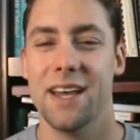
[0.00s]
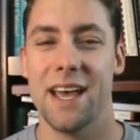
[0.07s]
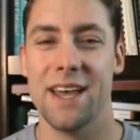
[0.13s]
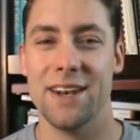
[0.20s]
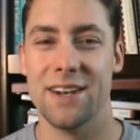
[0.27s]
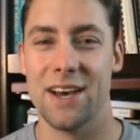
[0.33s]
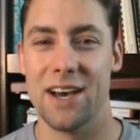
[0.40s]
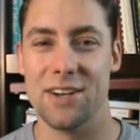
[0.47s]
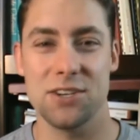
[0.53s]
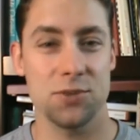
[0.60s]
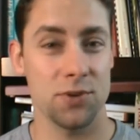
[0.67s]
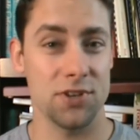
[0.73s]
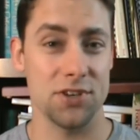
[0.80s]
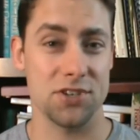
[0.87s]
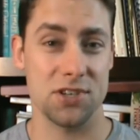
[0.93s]
And I
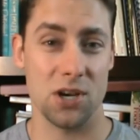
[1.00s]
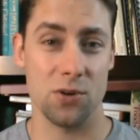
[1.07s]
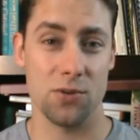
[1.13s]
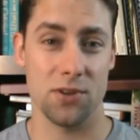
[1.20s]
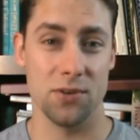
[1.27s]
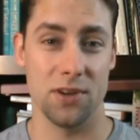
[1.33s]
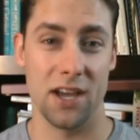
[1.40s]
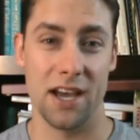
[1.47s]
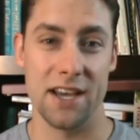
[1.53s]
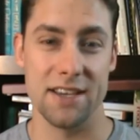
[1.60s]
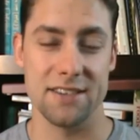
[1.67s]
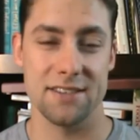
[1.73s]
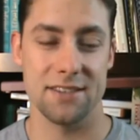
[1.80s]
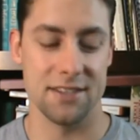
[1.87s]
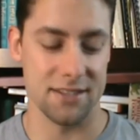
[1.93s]
just wanted to share with you
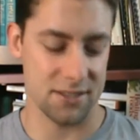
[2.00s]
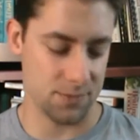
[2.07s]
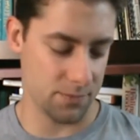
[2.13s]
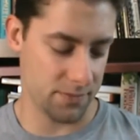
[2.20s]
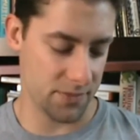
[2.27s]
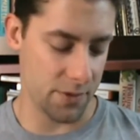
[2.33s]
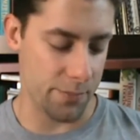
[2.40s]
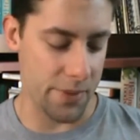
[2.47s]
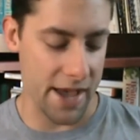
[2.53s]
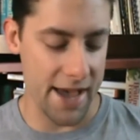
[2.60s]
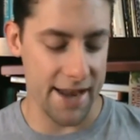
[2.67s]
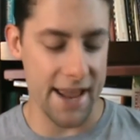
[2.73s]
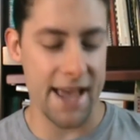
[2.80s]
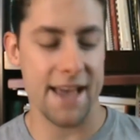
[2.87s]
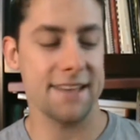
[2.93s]
guys the
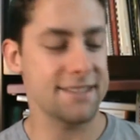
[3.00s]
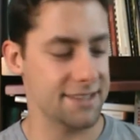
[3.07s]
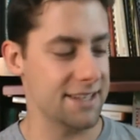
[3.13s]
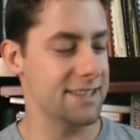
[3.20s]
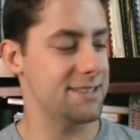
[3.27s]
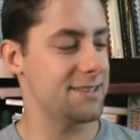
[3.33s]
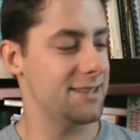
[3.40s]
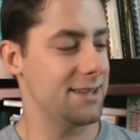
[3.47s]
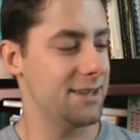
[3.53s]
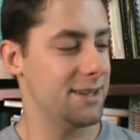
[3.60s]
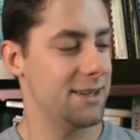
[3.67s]
badassness